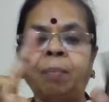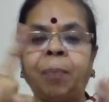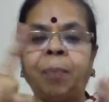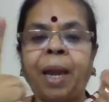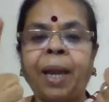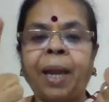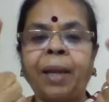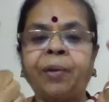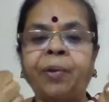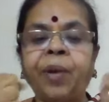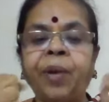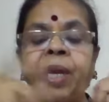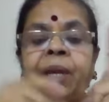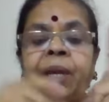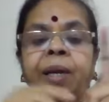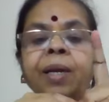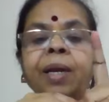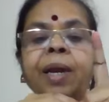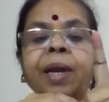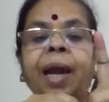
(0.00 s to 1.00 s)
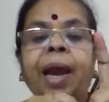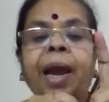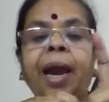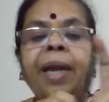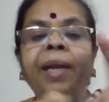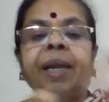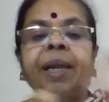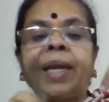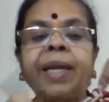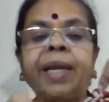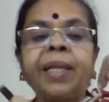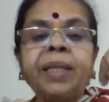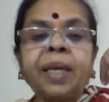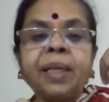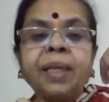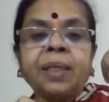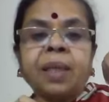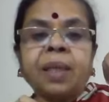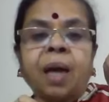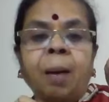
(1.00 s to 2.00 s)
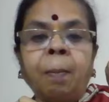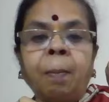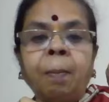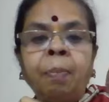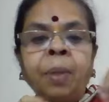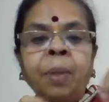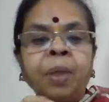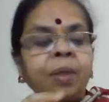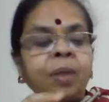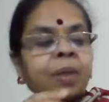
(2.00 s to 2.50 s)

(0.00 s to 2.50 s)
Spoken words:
black ring, and in the thumb,